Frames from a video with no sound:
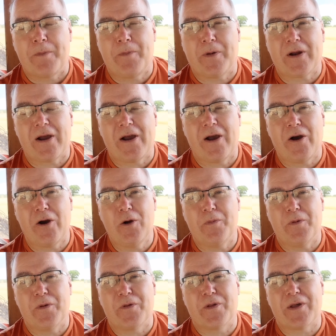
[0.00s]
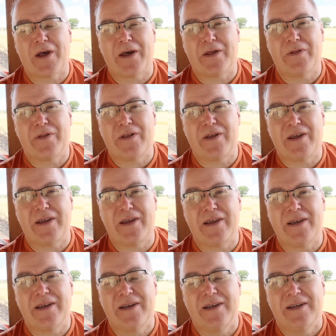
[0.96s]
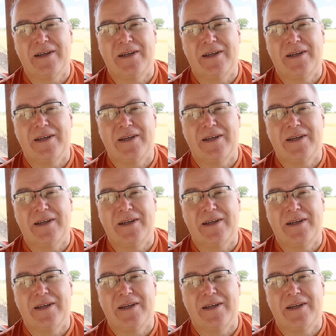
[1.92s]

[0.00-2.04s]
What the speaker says: But I hope that the